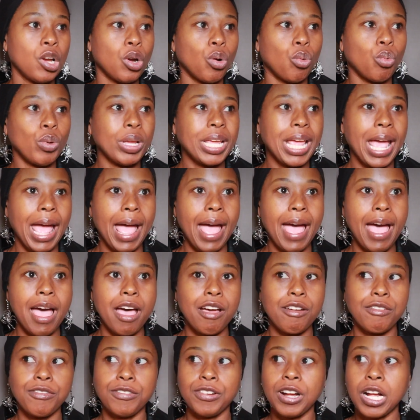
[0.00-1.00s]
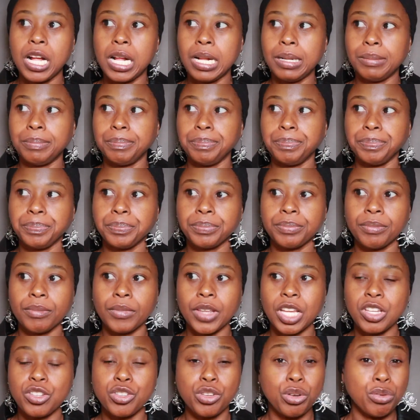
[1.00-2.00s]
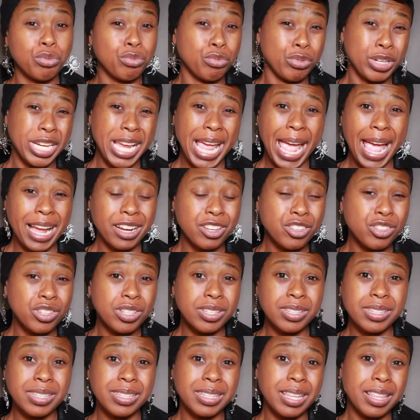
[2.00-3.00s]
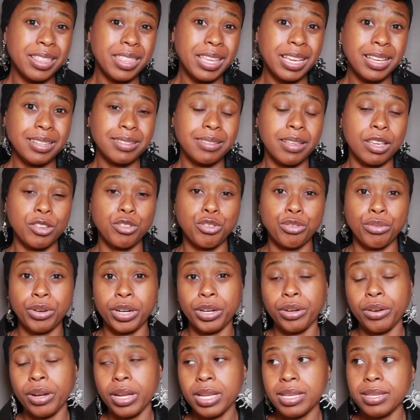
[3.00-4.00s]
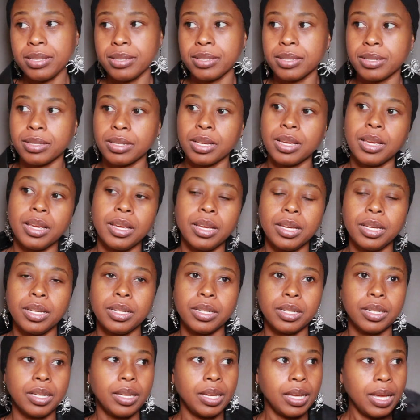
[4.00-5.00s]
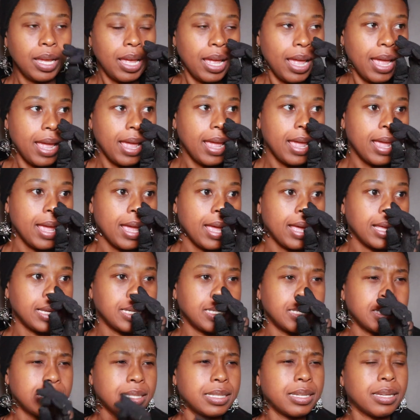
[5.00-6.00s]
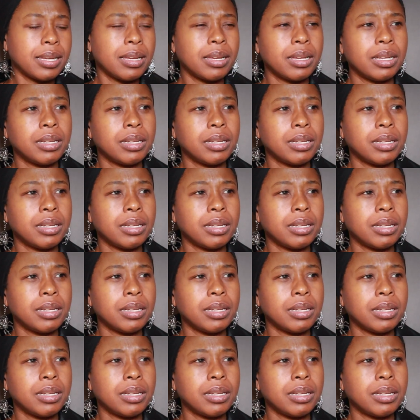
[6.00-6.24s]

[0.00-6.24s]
We have certain reactions to things that trigger us. And